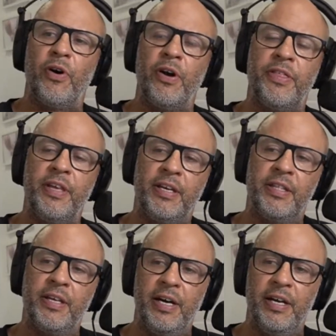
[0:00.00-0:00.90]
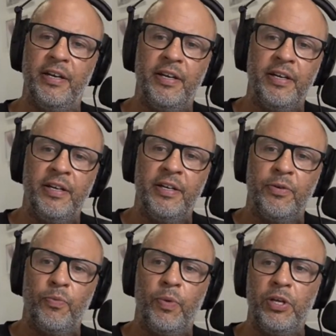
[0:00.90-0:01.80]
think that
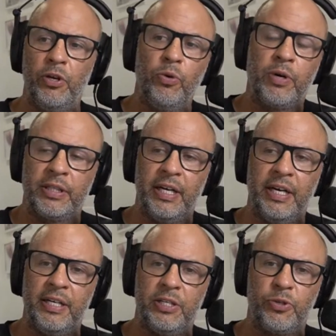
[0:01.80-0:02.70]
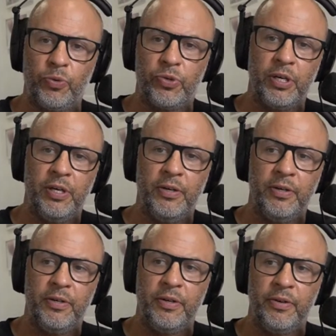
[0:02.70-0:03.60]
when you look at that, it's also
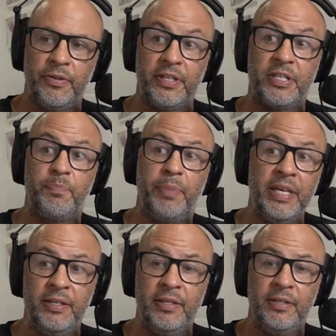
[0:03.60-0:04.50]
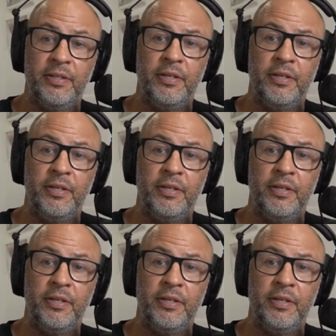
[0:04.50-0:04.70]
the speed